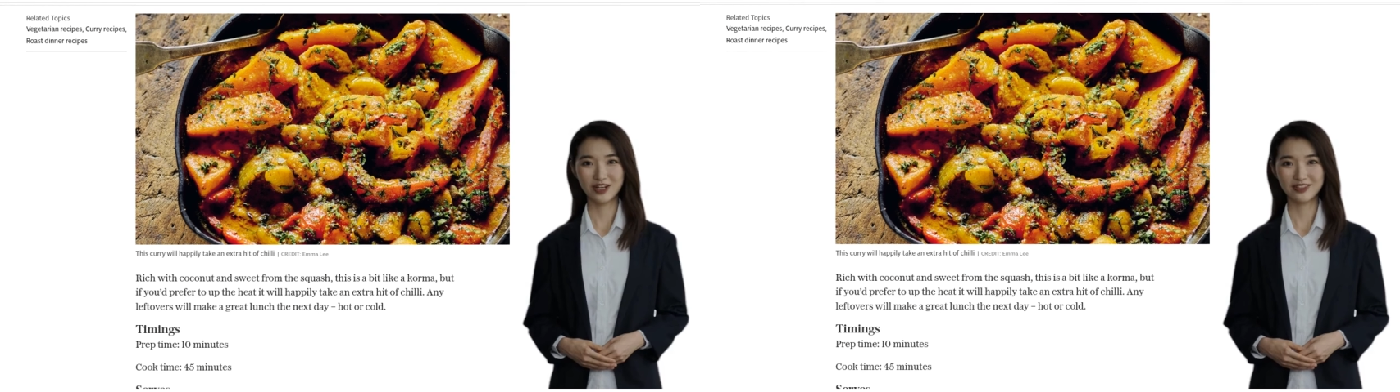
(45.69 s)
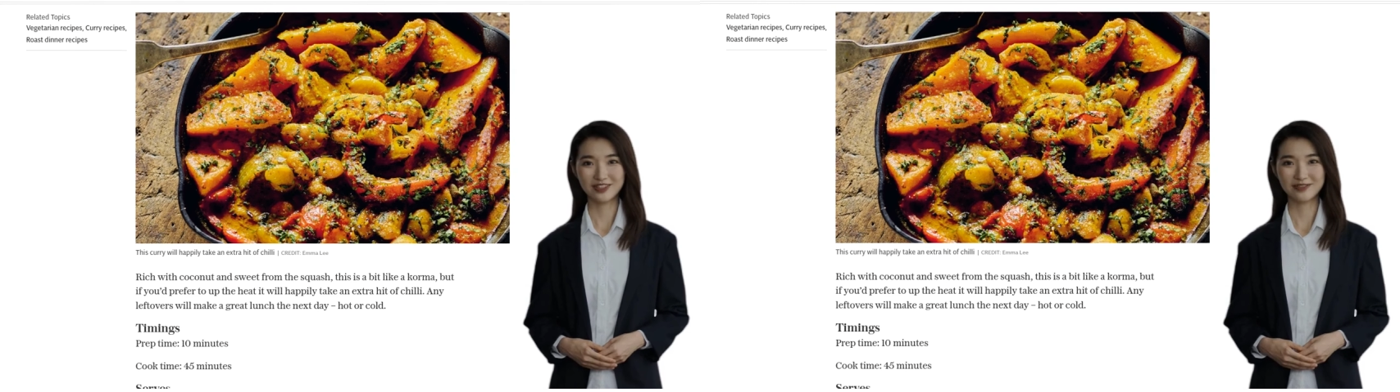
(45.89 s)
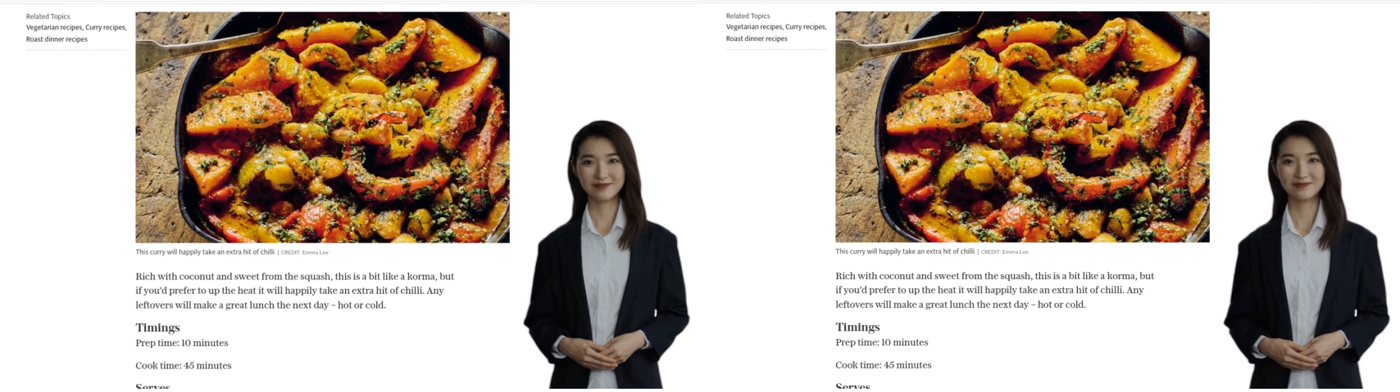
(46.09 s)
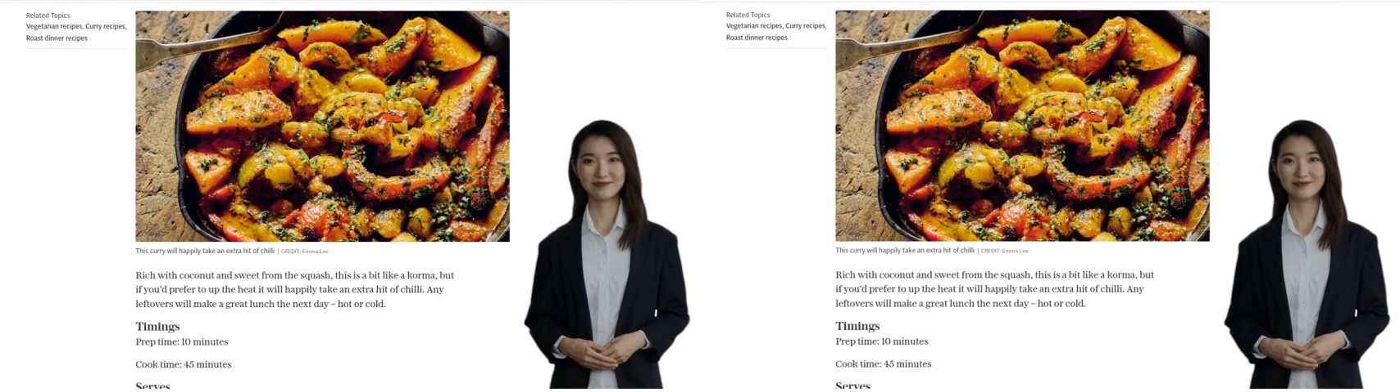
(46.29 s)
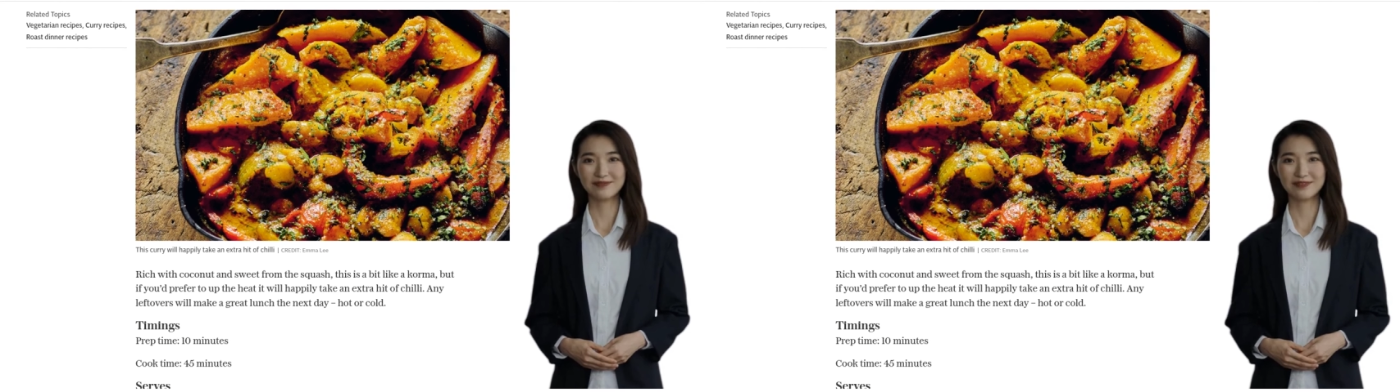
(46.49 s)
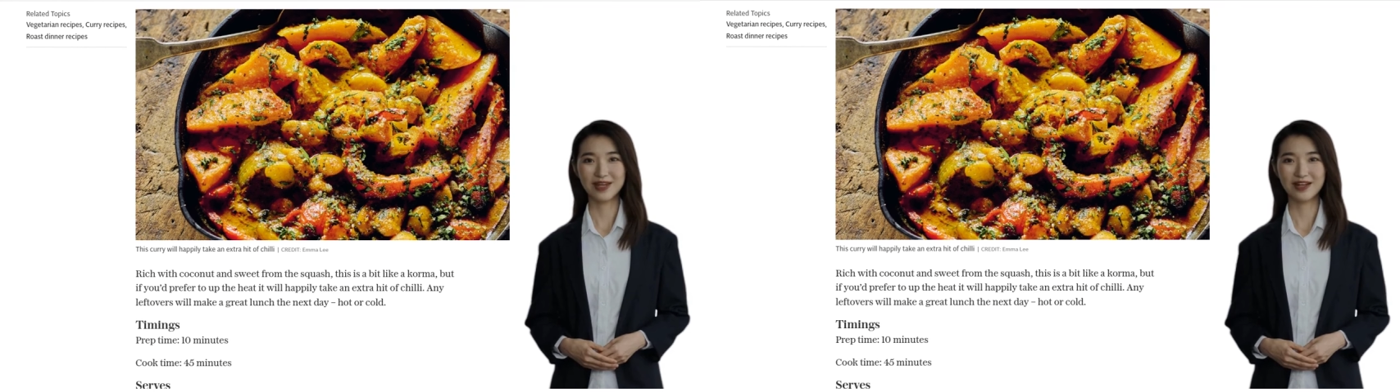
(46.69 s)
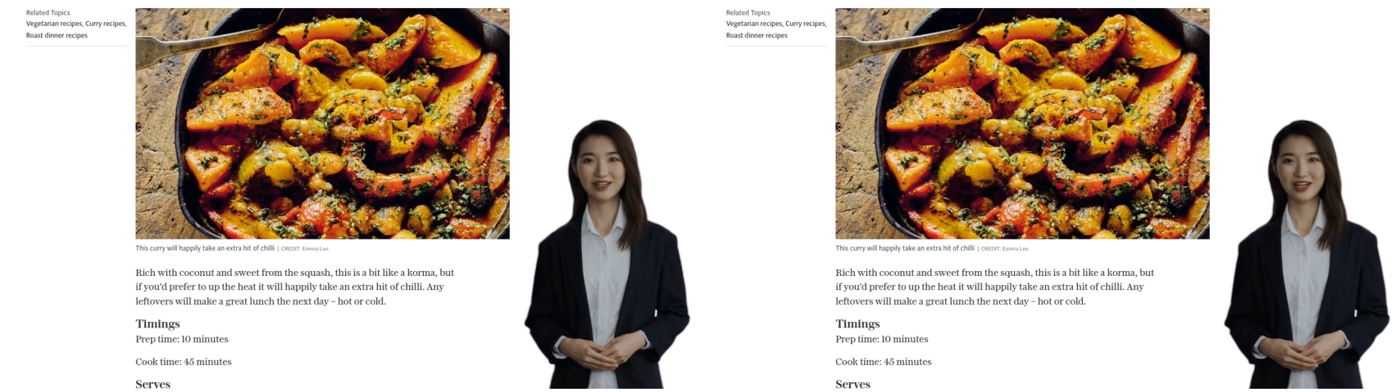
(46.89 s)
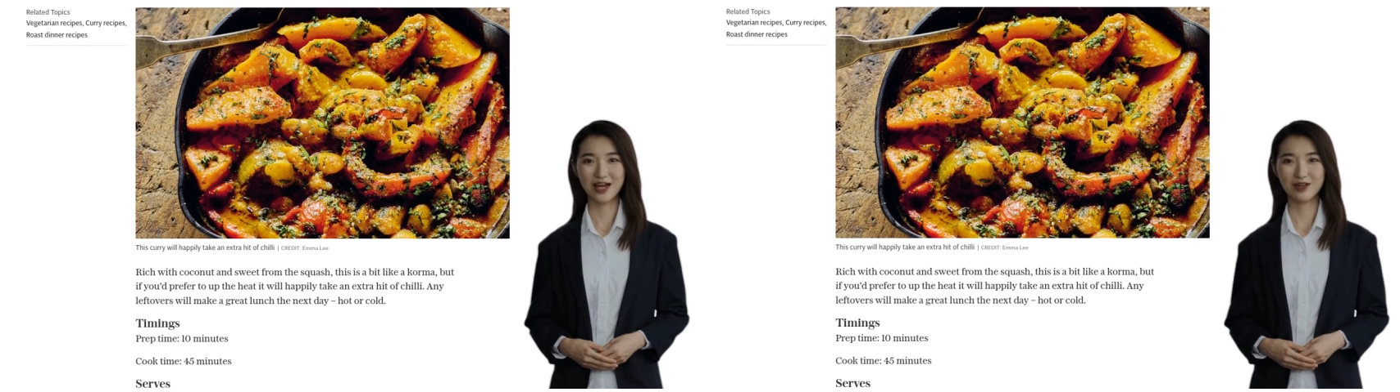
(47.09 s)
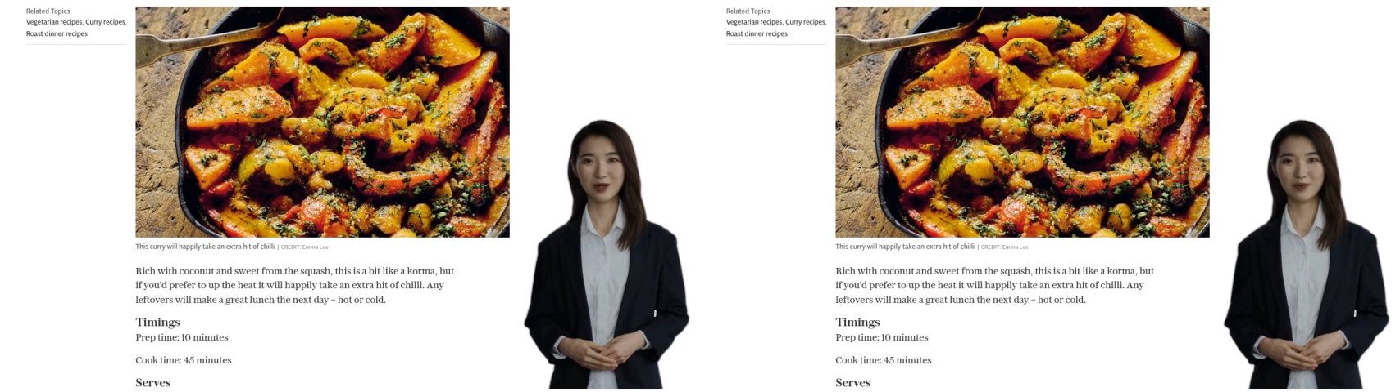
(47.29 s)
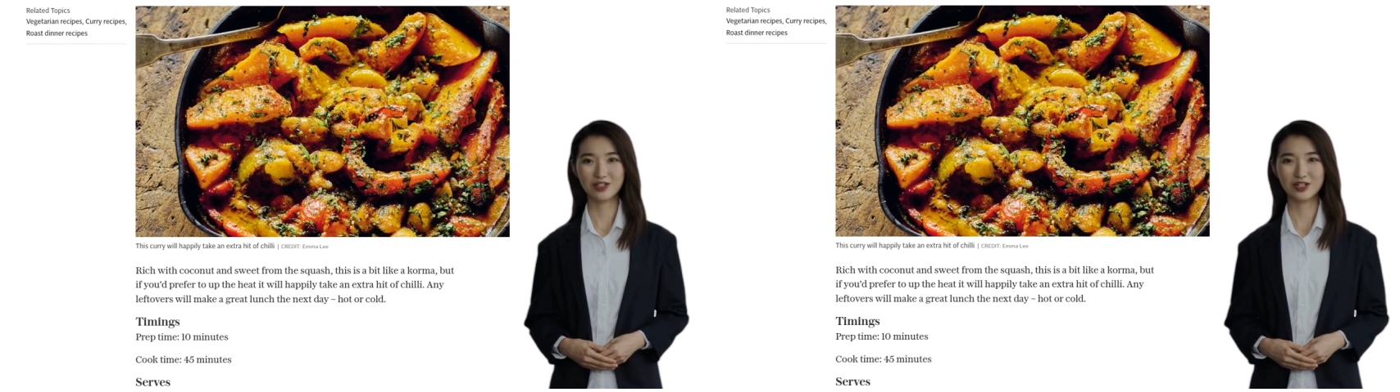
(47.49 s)
quartered, and 4
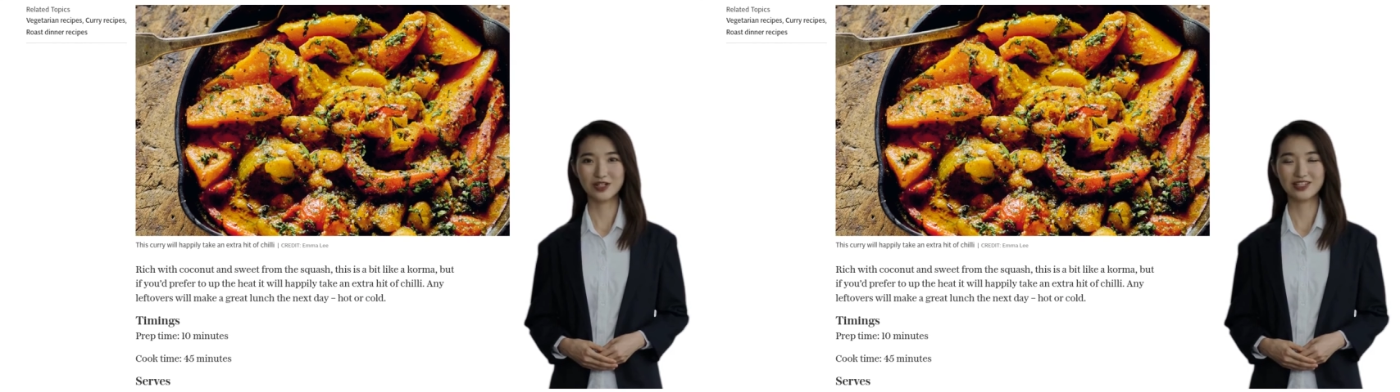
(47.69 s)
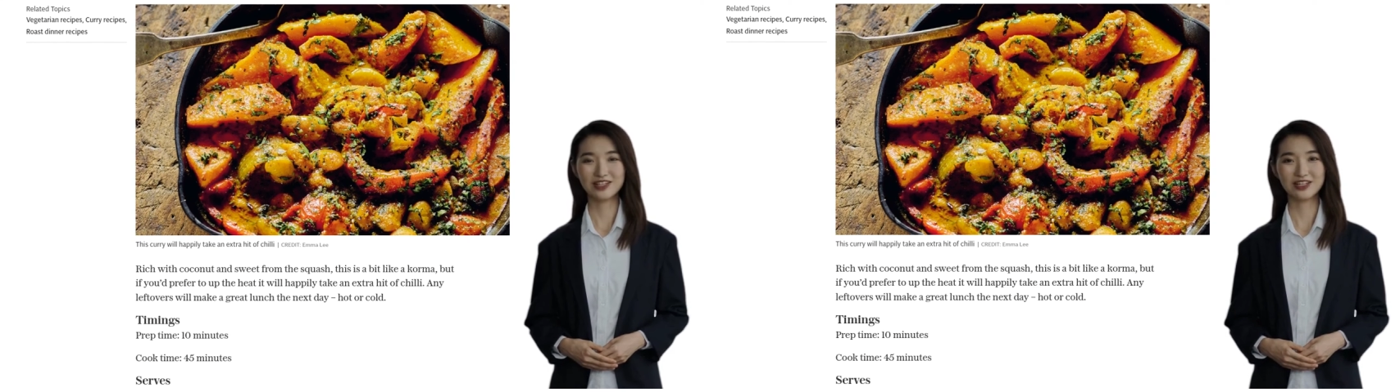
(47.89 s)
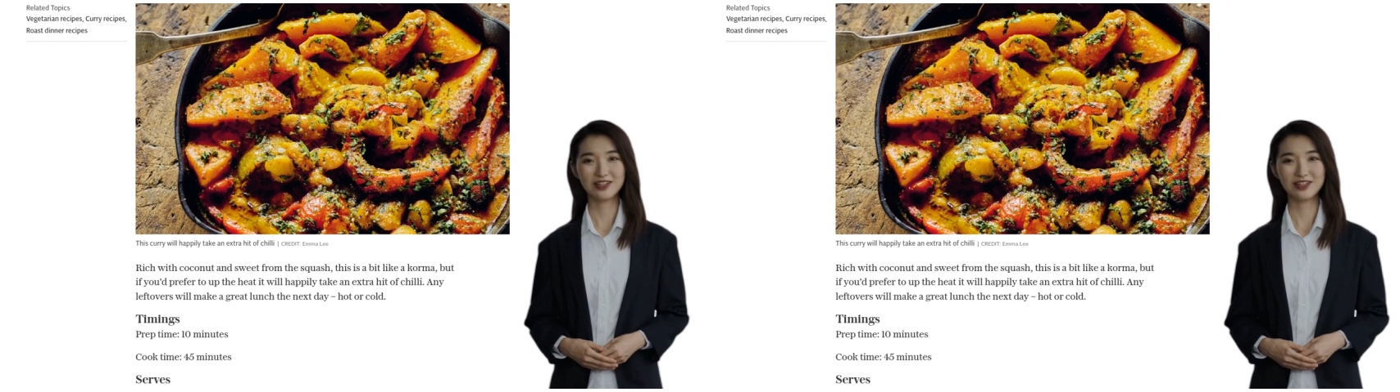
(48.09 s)
garlic cloves.